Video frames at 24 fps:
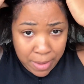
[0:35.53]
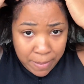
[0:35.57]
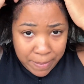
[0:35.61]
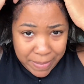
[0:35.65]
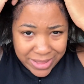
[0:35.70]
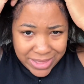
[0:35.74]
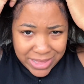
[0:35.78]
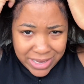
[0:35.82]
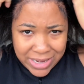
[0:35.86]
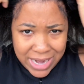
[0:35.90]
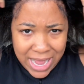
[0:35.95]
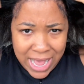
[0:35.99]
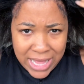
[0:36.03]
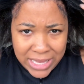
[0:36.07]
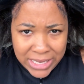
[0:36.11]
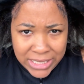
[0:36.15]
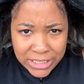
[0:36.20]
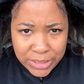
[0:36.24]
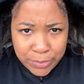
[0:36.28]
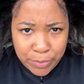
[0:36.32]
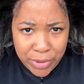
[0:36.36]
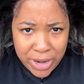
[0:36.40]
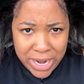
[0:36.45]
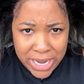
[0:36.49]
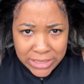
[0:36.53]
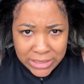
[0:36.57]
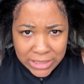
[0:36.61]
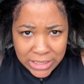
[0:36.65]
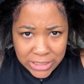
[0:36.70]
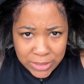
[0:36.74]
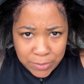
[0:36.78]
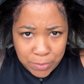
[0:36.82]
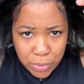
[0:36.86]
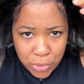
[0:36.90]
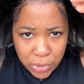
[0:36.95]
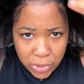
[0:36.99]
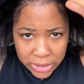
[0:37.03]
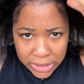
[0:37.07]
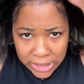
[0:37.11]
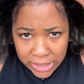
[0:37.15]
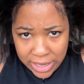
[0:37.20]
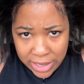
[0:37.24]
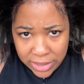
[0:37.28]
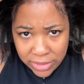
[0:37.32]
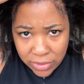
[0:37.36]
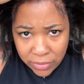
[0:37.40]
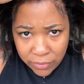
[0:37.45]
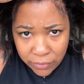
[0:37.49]
But the knotless braids is
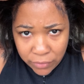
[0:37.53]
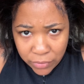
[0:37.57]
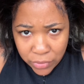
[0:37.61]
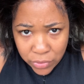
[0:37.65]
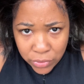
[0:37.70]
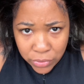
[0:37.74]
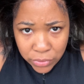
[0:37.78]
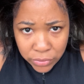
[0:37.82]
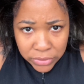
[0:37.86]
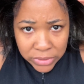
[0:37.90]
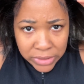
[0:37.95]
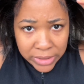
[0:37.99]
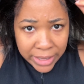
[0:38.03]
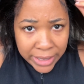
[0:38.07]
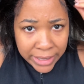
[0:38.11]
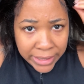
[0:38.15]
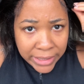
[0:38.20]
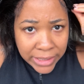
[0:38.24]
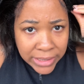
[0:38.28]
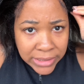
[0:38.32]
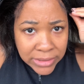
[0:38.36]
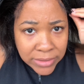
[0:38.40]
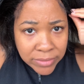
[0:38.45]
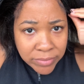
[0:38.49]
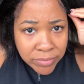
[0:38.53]
pulling at the roots, like it's